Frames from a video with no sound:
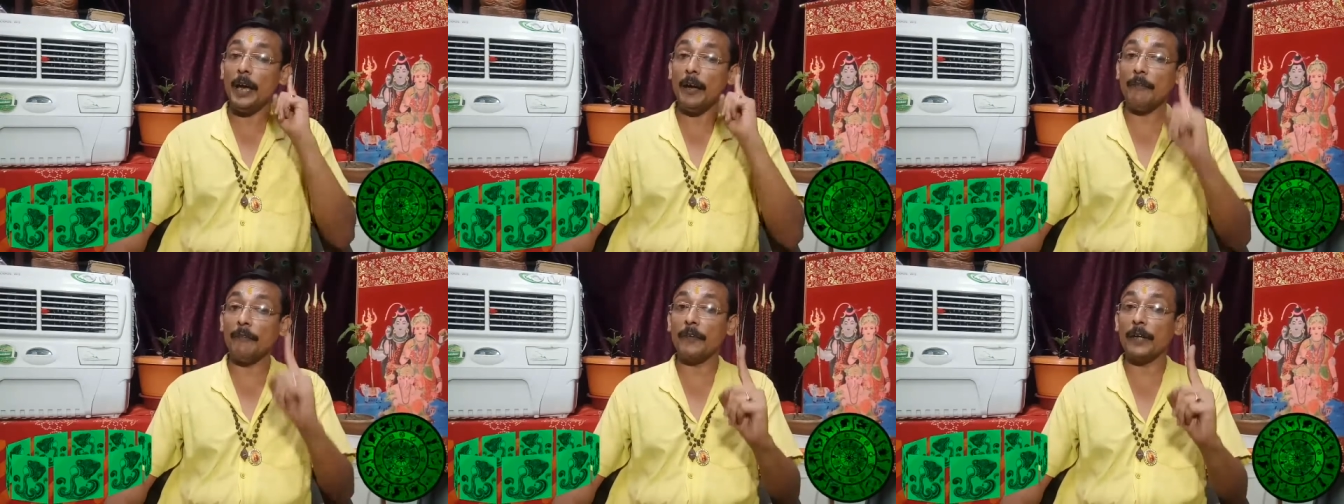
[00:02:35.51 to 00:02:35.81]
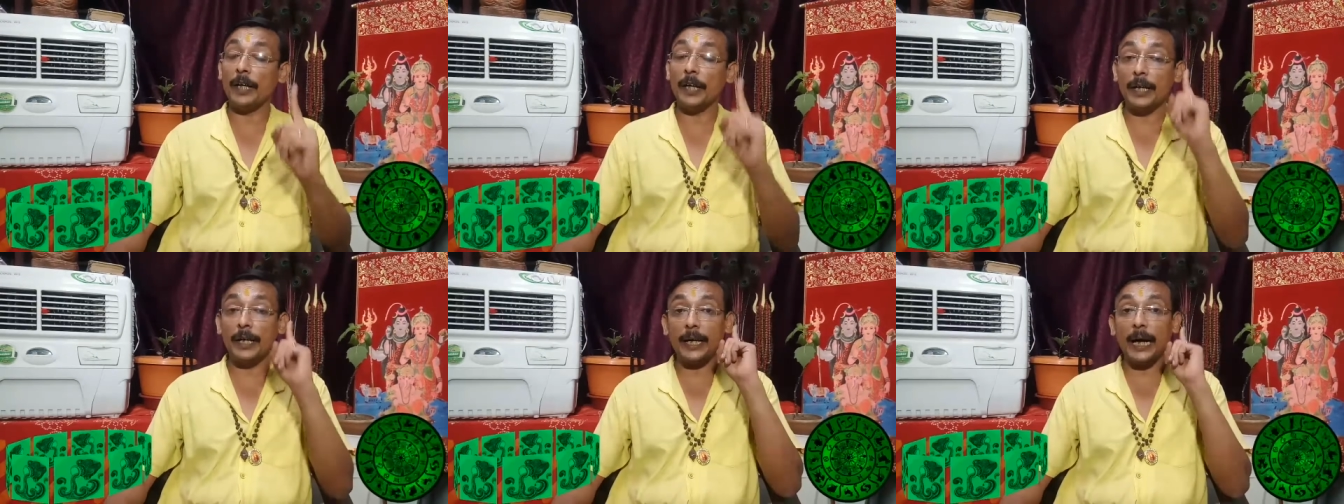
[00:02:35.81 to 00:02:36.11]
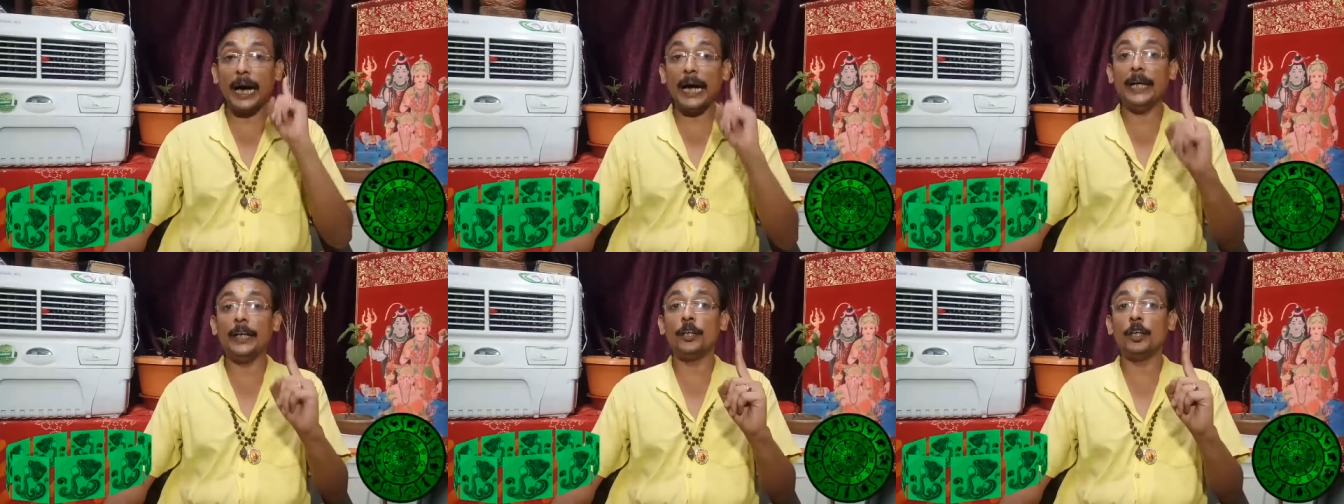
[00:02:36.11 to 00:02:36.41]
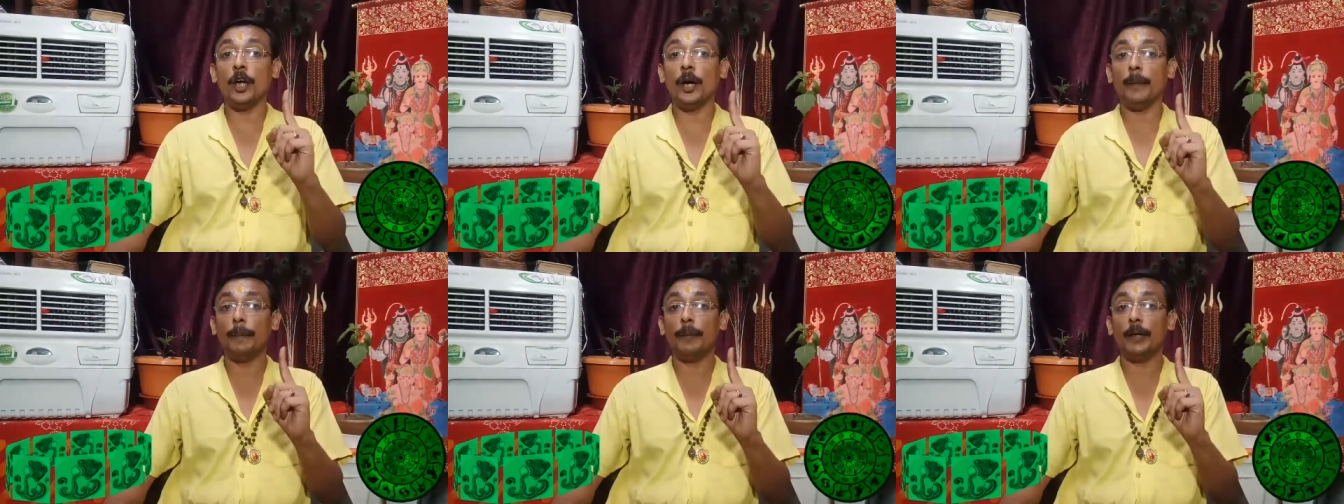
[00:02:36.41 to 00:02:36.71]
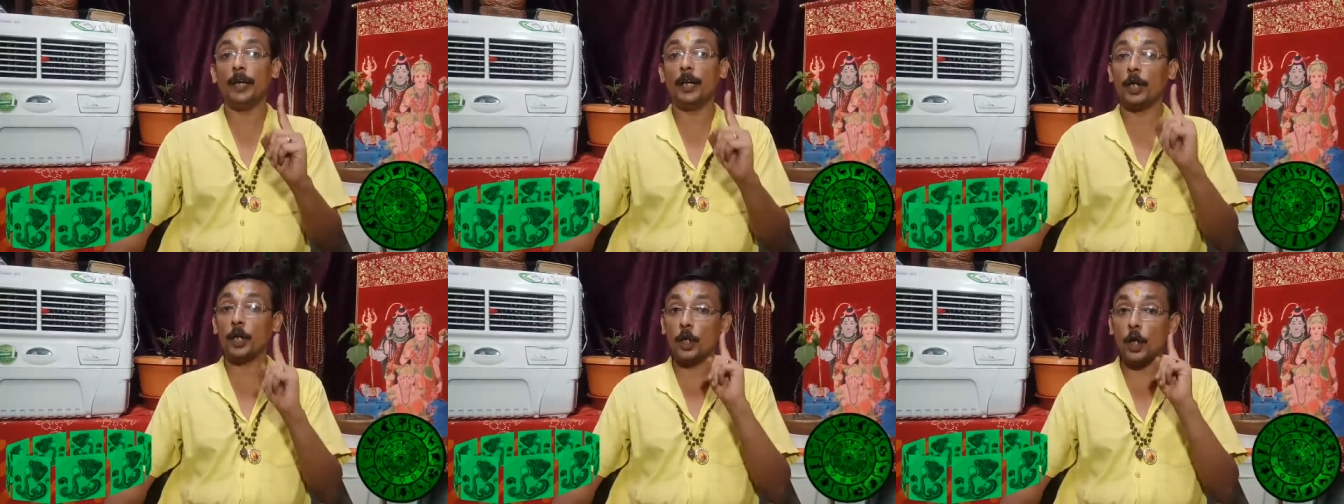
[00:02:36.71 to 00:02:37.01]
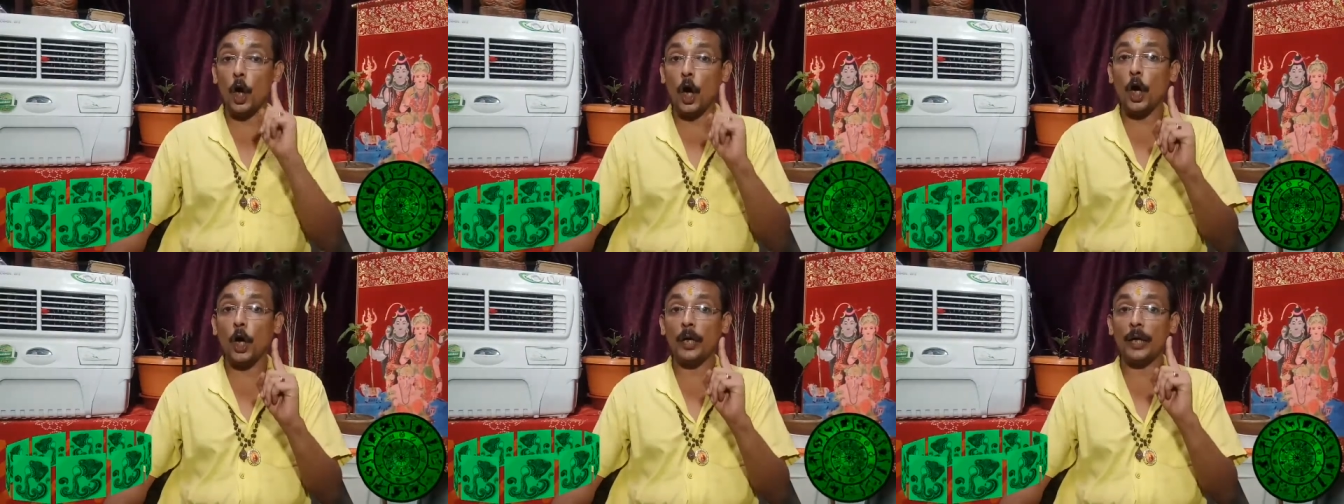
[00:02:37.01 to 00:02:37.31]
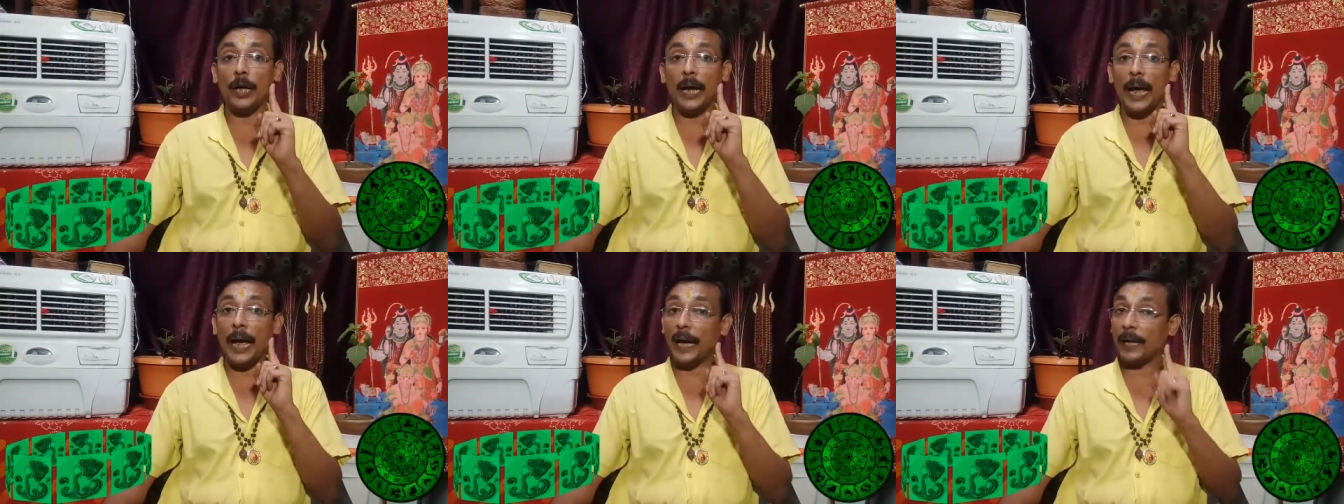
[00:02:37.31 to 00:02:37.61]
every kind of wrong
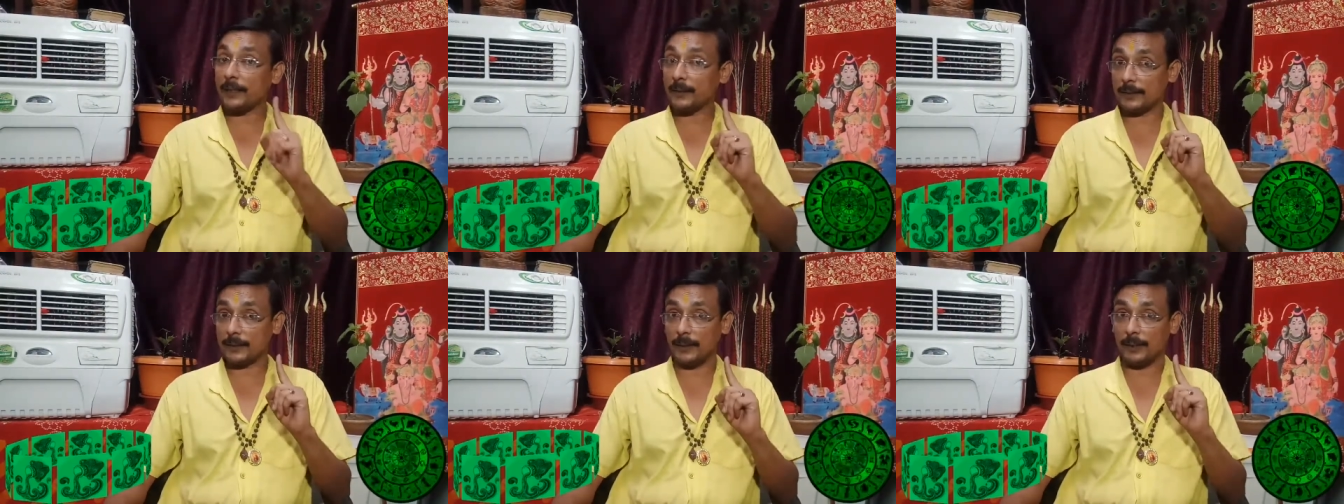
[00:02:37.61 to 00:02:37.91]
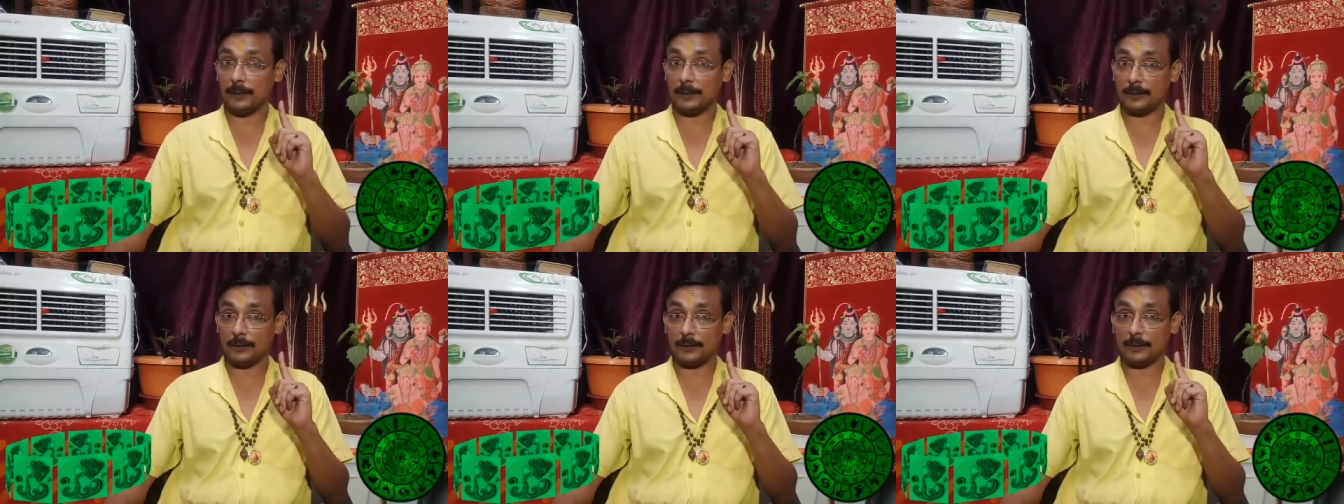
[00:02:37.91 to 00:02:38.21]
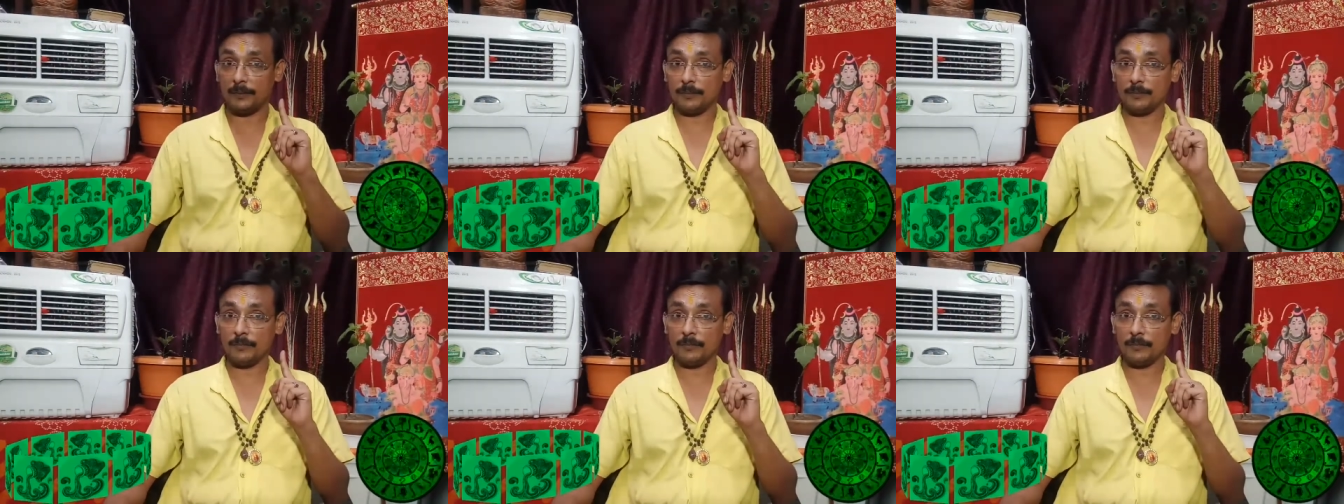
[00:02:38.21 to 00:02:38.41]
actions.